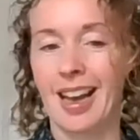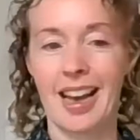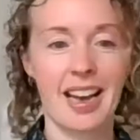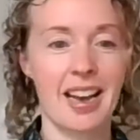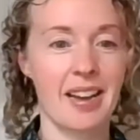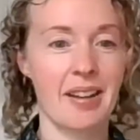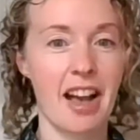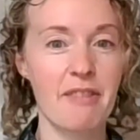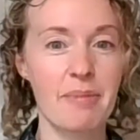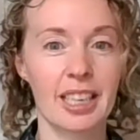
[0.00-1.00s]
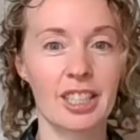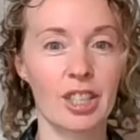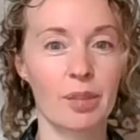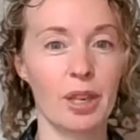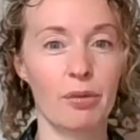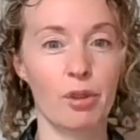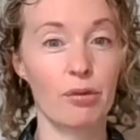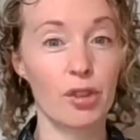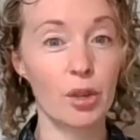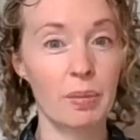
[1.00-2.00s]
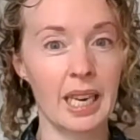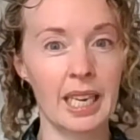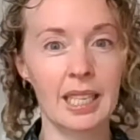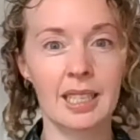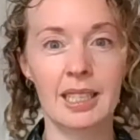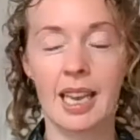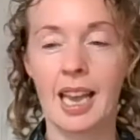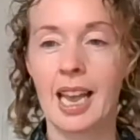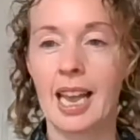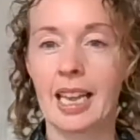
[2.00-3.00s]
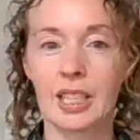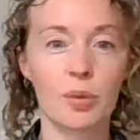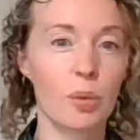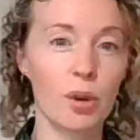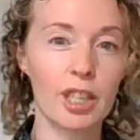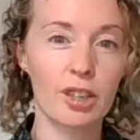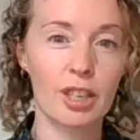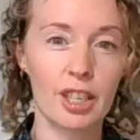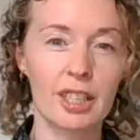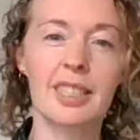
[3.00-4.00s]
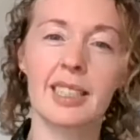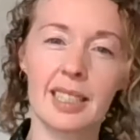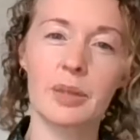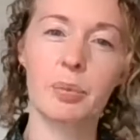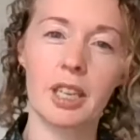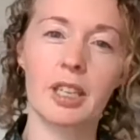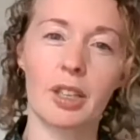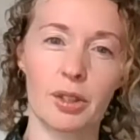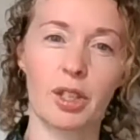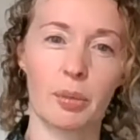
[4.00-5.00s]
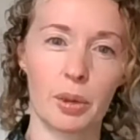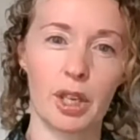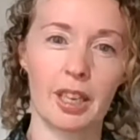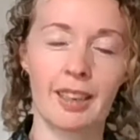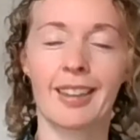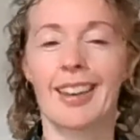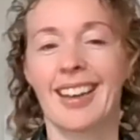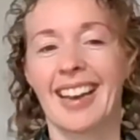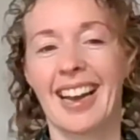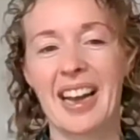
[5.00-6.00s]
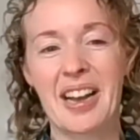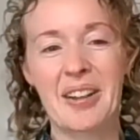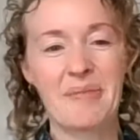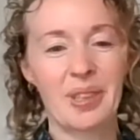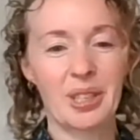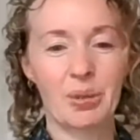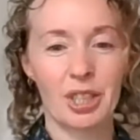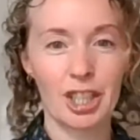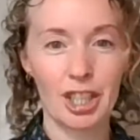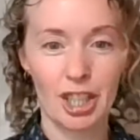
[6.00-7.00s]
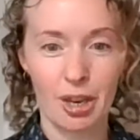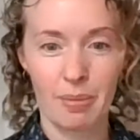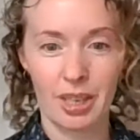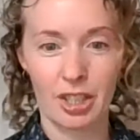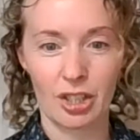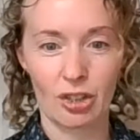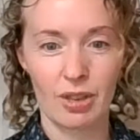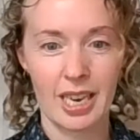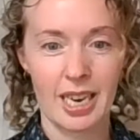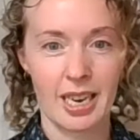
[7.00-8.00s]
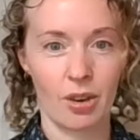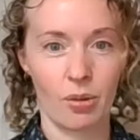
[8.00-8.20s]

I've been asked to speak for a few minutes, and spoiler alert, this is pretty close to the book. So I'll just share my screen